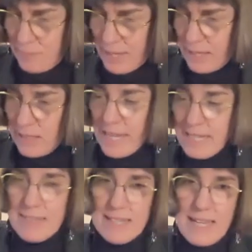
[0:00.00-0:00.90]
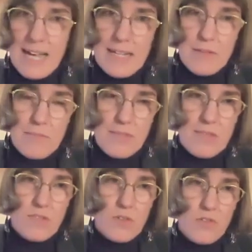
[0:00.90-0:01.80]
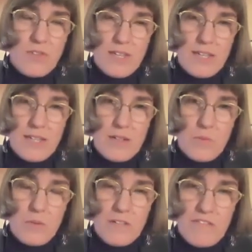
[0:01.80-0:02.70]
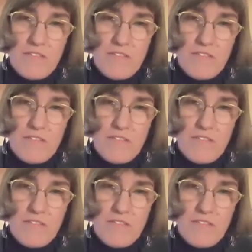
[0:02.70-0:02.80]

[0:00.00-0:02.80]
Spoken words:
collected items associated with